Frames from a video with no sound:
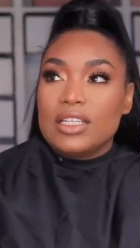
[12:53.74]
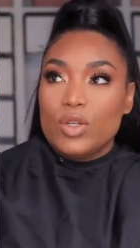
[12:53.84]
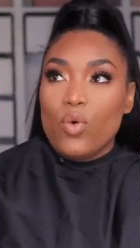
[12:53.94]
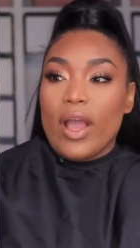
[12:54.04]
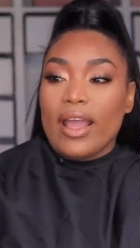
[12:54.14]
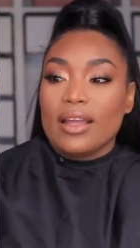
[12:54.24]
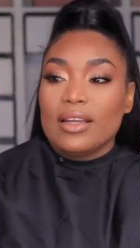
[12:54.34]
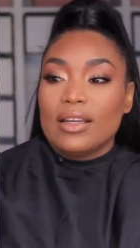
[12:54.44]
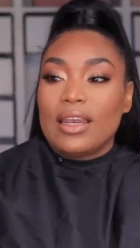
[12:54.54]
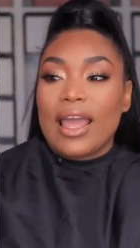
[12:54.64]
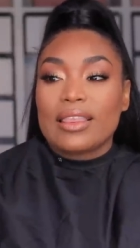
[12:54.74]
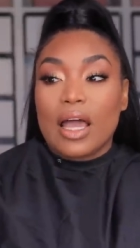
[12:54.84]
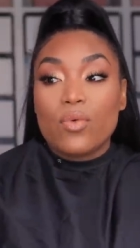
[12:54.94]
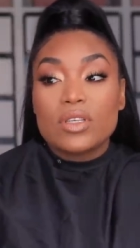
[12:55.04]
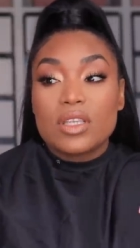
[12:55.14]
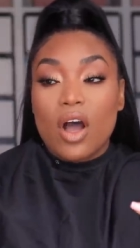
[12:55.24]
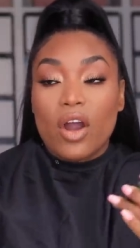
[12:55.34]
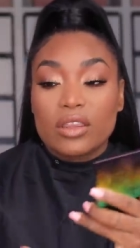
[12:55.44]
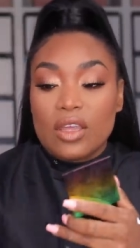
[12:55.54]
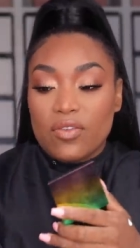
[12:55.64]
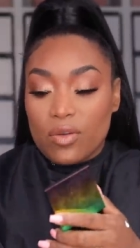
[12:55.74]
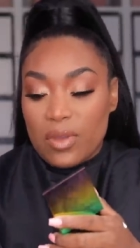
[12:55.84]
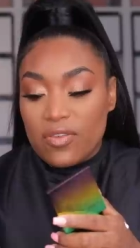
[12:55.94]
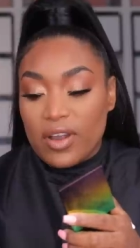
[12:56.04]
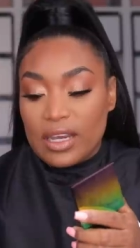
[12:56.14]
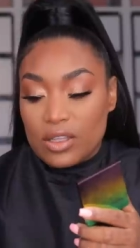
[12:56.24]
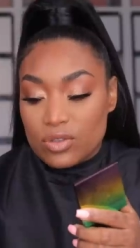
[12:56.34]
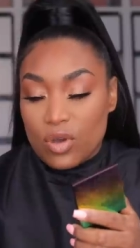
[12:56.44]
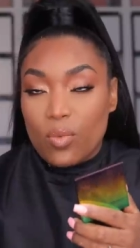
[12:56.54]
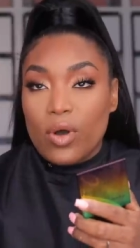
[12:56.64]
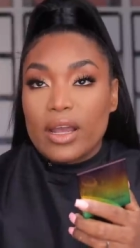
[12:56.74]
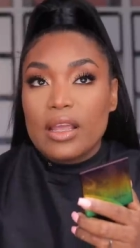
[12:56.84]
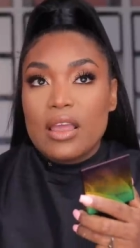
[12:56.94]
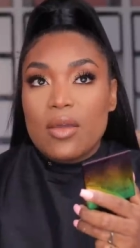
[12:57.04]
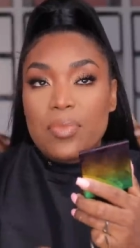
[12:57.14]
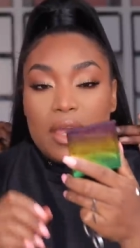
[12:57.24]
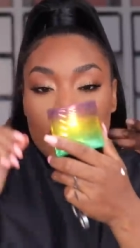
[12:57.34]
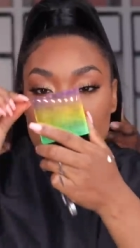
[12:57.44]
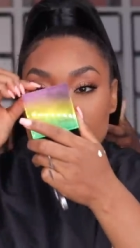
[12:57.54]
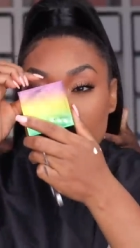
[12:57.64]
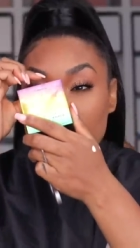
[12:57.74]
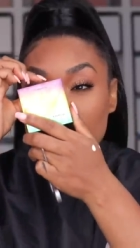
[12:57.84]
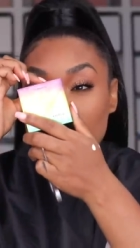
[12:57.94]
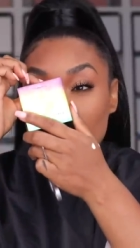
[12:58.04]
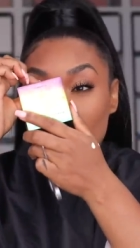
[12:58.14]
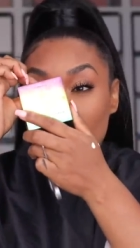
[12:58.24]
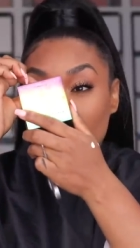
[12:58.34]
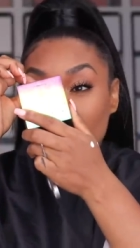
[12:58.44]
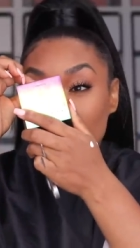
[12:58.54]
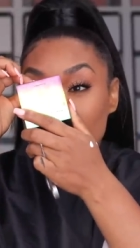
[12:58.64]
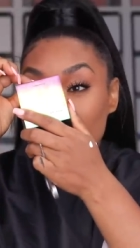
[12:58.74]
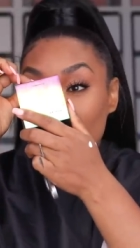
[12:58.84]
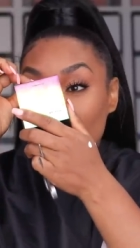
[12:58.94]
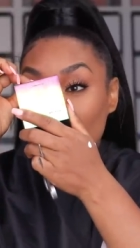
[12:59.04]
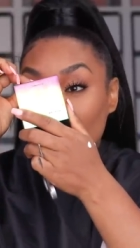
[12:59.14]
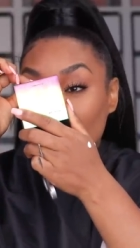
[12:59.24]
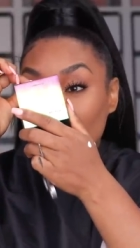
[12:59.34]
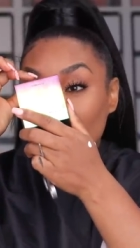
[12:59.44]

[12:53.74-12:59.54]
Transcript: do it. Like that was the hard thing for me finding someone because they didn't know how to style. And